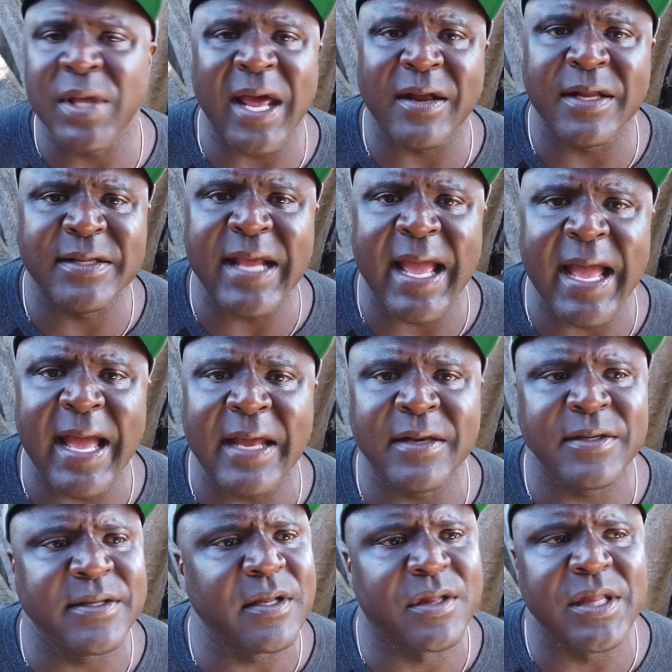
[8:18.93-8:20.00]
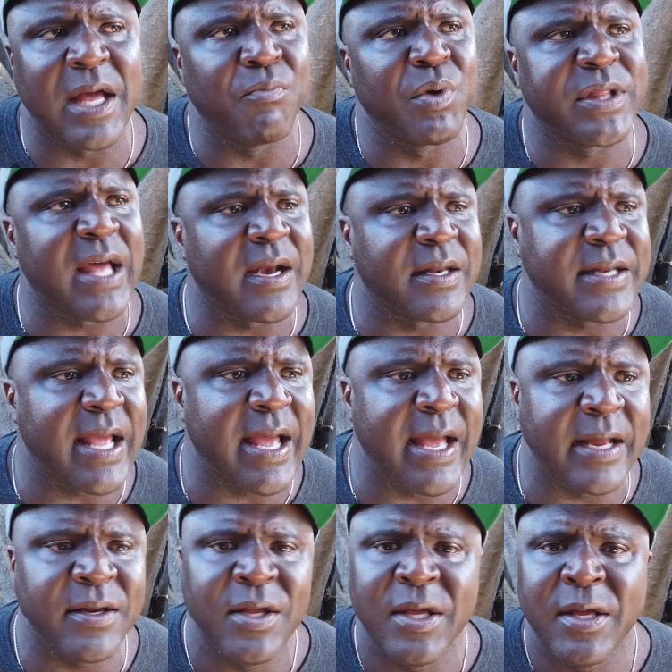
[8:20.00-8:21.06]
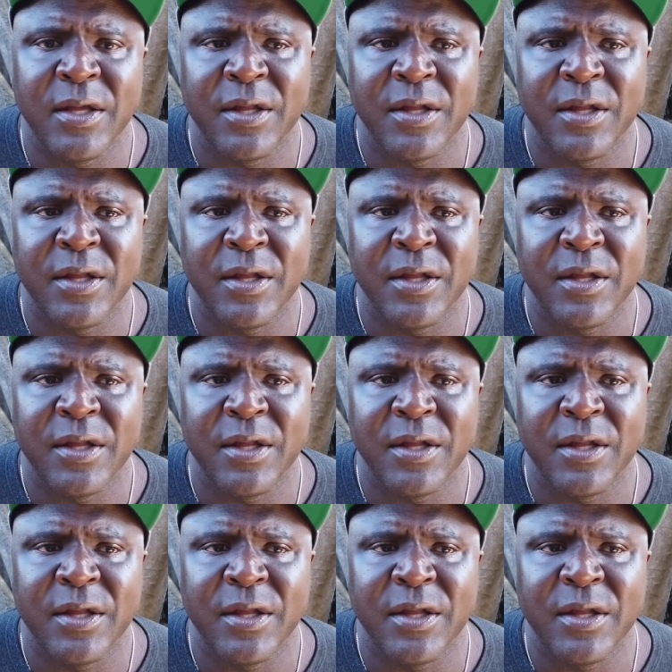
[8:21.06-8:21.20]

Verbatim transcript: without a dad, son without a dad,